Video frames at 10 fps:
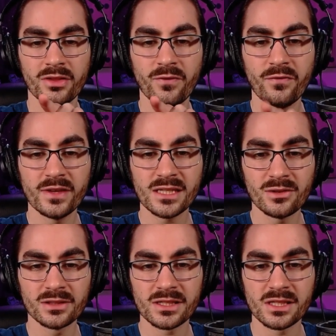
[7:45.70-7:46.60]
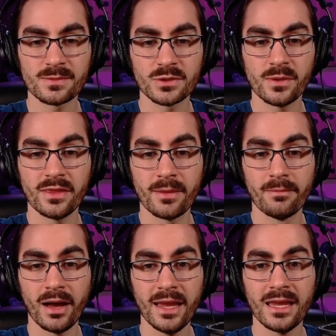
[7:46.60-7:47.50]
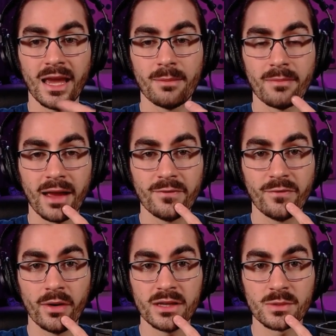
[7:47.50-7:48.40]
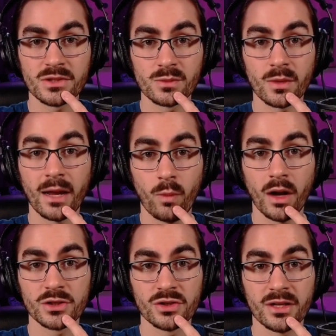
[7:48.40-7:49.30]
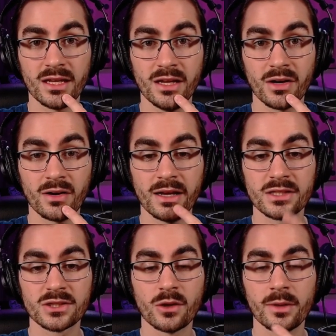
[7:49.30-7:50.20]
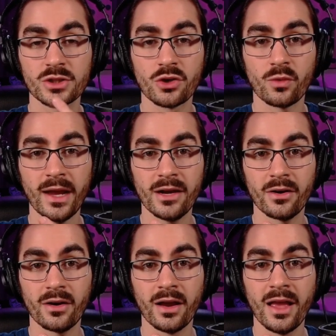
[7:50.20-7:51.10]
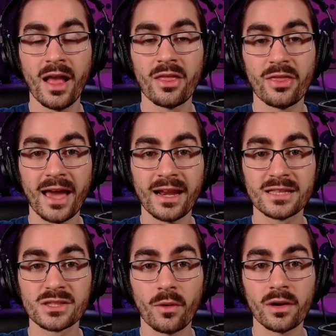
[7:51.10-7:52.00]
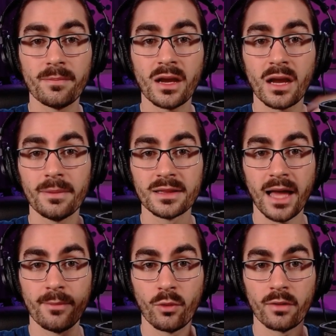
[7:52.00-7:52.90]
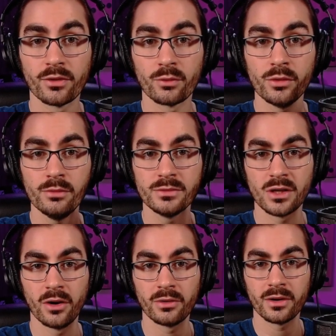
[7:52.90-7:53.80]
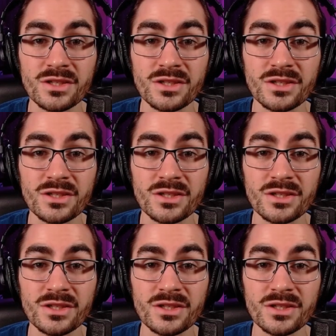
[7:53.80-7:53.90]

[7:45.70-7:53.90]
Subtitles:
The physical distance between the mic and my voice, which is what I want you to hear, is so much greater that it's going to pick up a lot more of the room tone.